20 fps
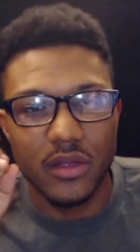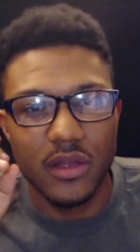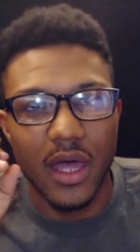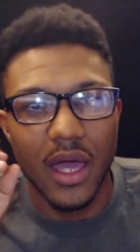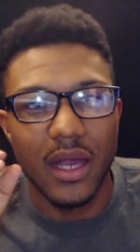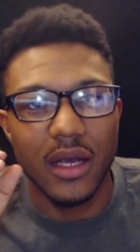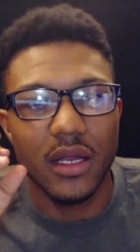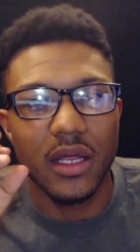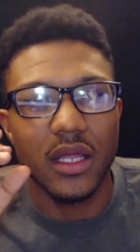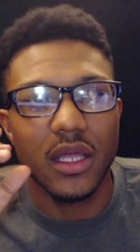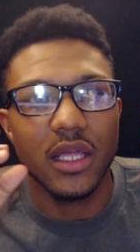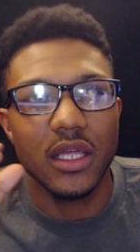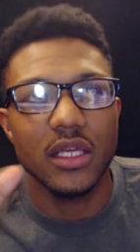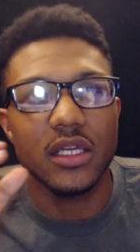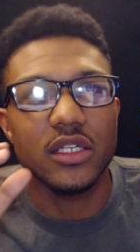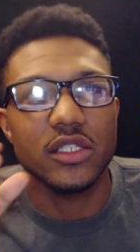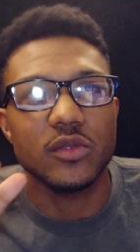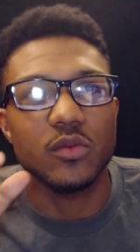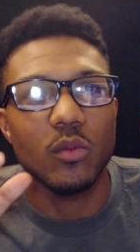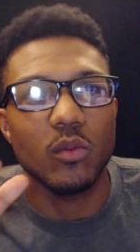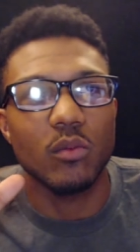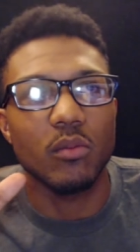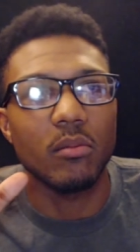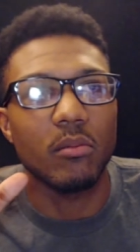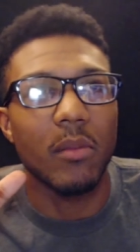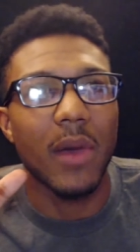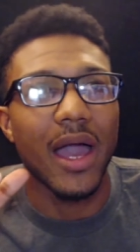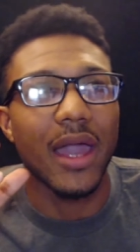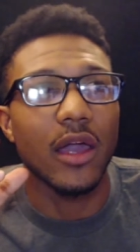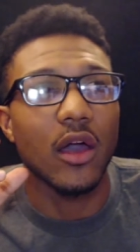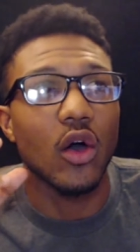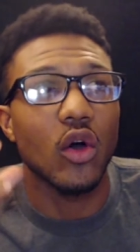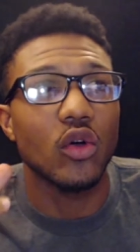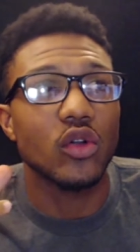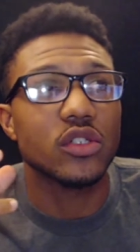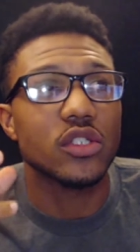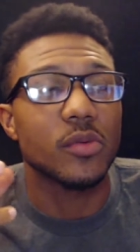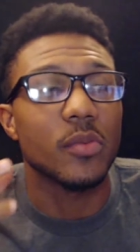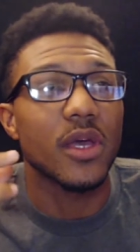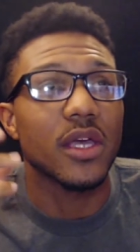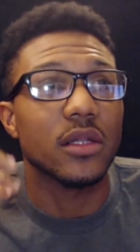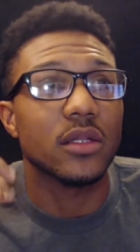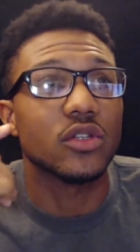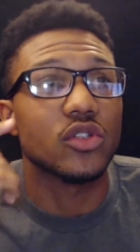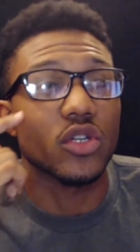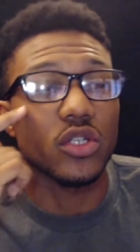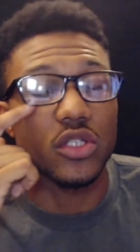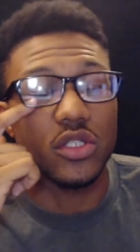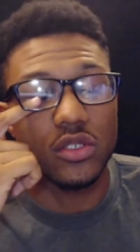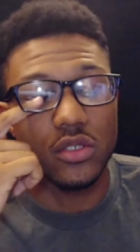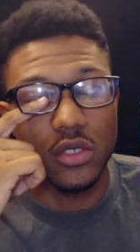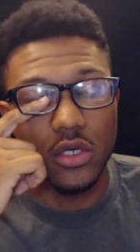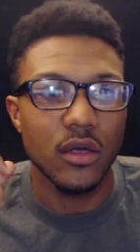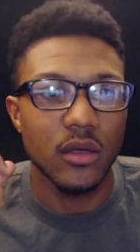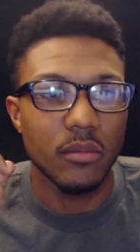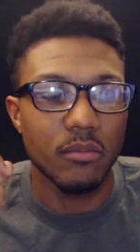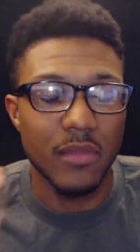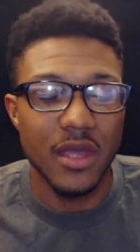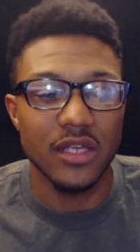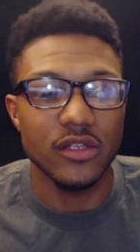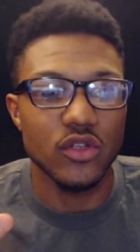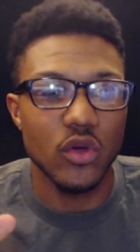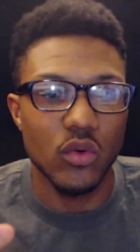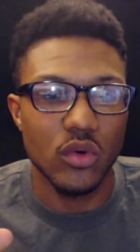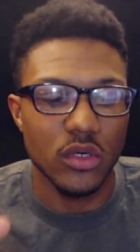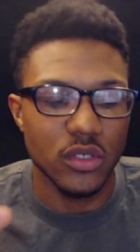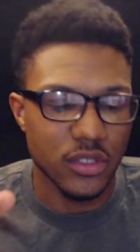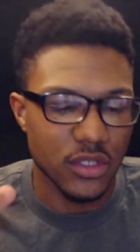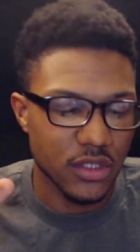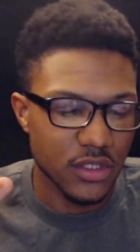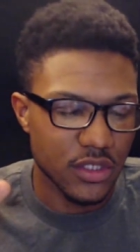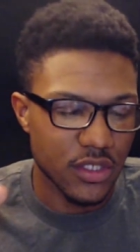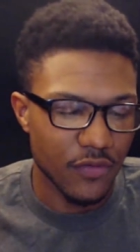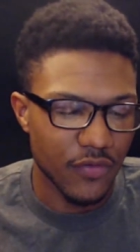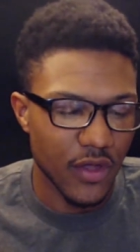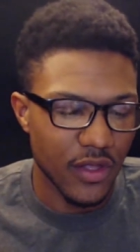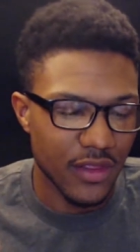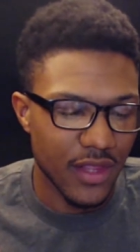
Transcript: that he is my ultimate just mentors and stuff like